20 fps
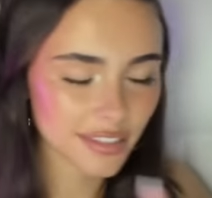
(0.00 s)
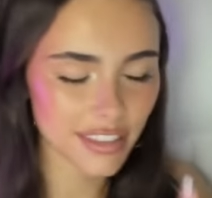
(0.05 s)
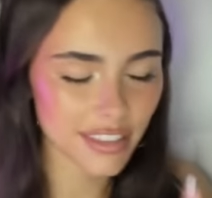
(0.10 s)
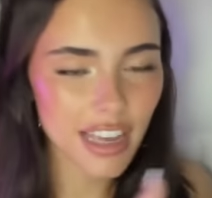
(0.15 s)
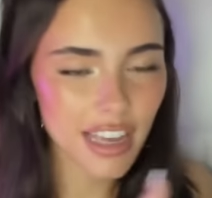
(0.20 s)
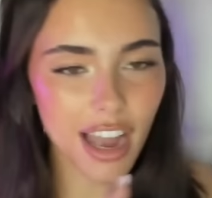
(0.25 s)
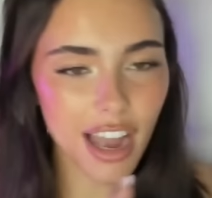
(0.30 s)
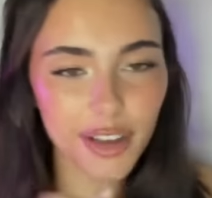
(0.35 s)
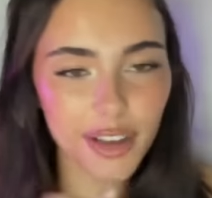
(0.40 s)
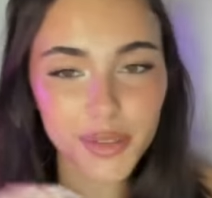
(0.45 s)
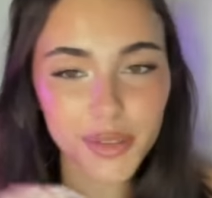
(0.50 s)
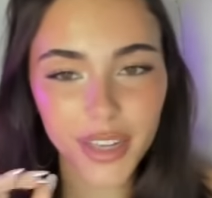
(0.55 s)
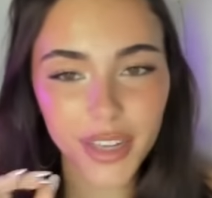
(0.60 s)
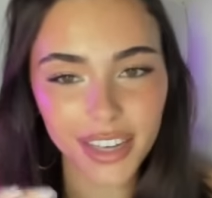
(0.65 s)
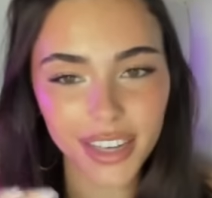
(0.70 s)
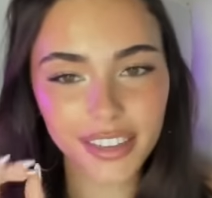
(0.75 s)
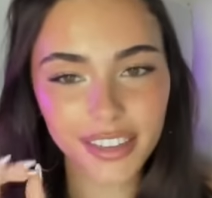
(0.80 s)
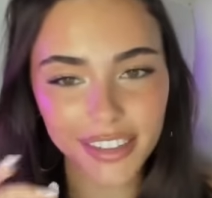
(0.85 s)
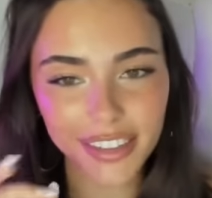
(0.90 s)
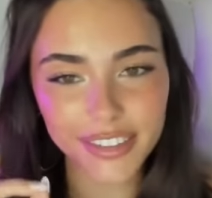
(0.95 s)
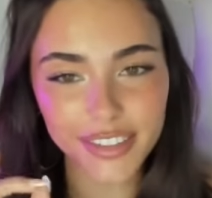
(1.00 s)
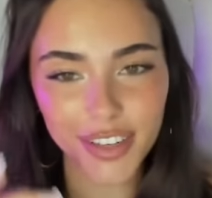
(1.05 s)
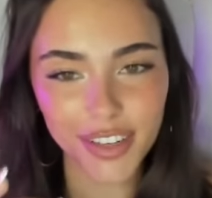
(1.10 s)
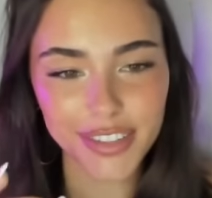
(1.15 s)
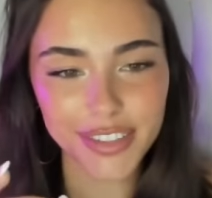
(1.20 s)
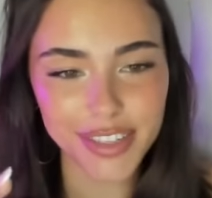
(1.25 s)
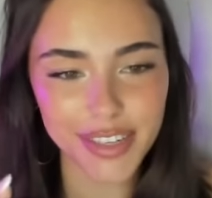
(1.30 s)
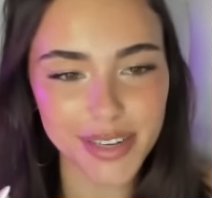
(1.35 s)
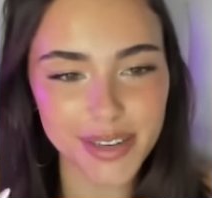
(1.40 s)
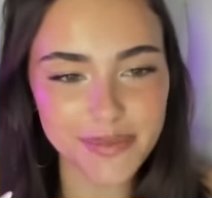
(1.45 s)
I also can't not talk
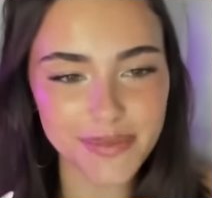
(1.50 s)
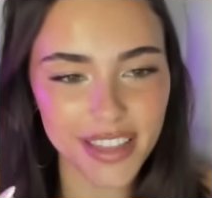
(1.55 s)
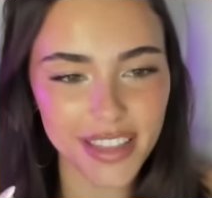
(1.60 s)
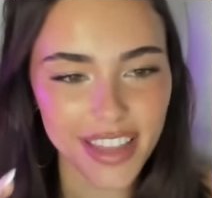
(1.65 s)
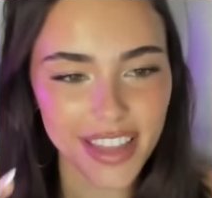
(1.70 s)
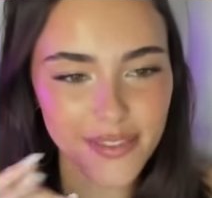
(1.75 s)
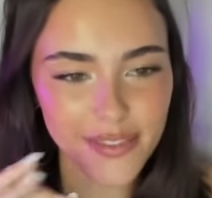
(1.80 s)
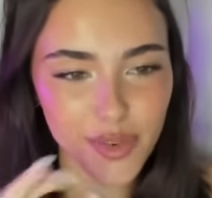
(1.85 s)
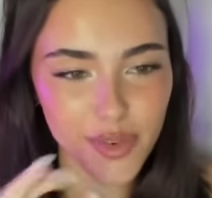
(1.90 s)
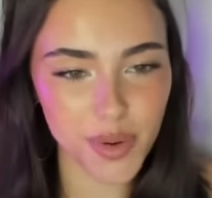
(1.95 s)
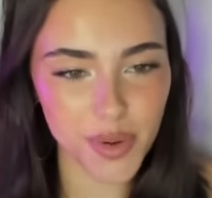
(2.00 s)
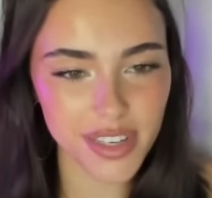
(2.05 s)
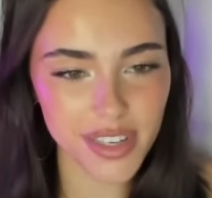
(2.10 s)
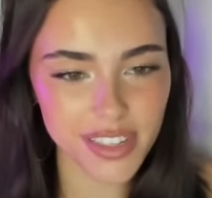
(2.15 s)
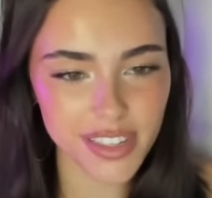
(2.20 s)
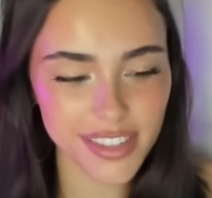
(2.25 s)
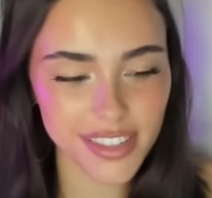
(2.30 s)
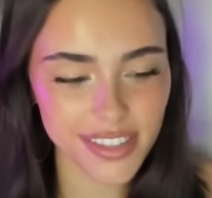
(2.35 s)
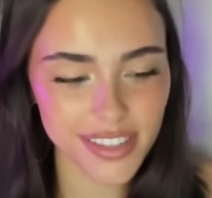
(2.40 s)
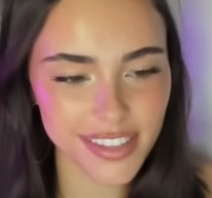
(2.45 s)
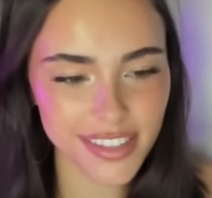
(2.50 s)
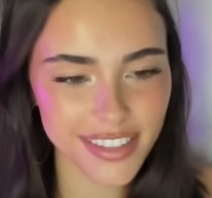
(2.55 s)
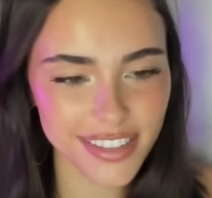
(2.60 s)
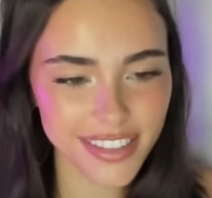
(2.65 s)
to him in that voice,